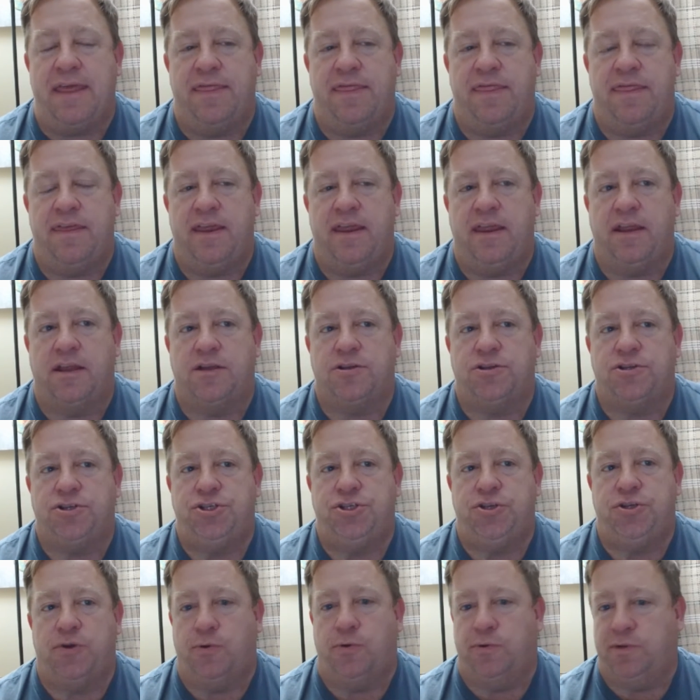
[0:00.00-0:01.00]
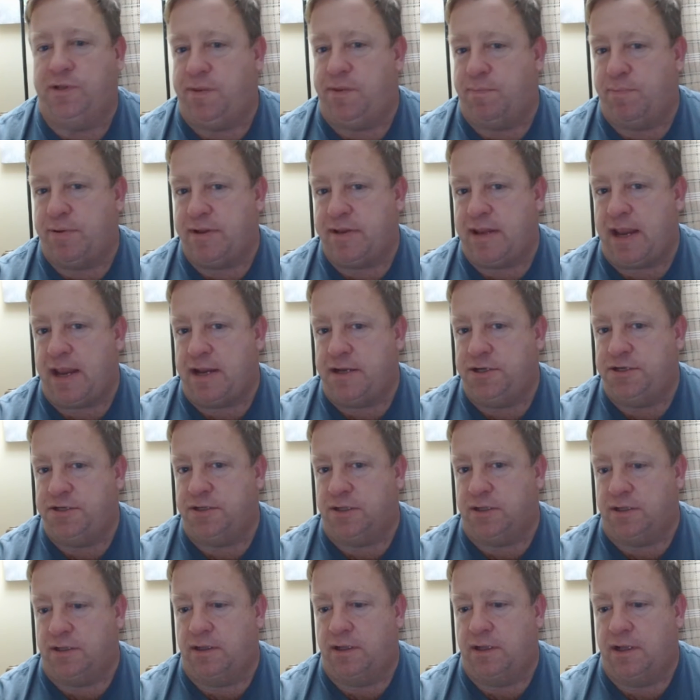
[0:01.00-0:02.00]
think shows the
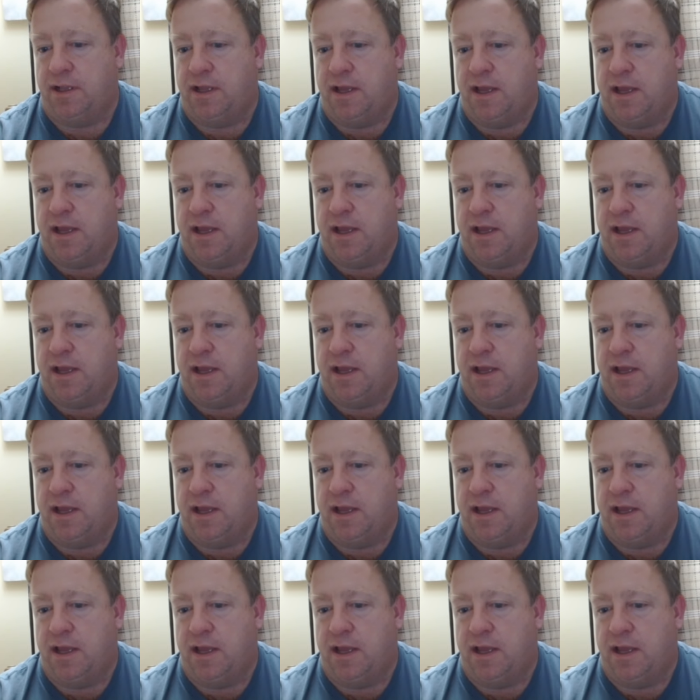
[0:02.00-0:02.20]
potential